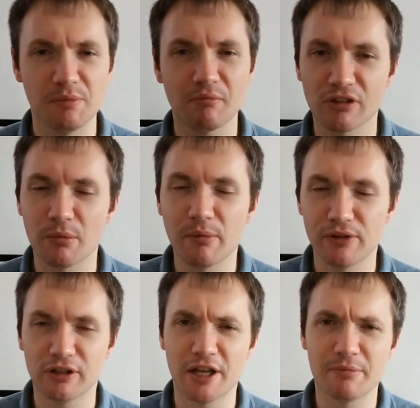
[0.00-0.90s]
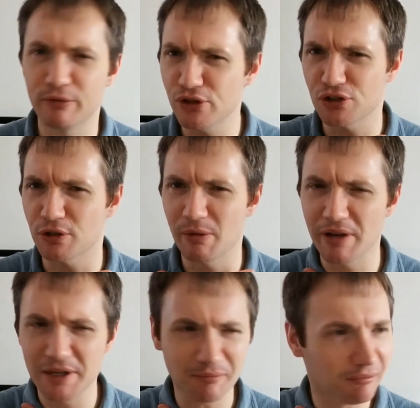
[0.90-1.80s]
me, it made me feel, my voice is a
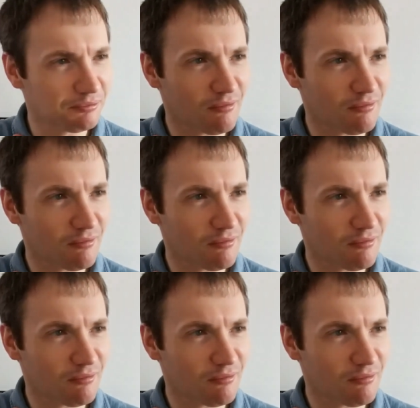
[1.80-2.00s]
bit weird.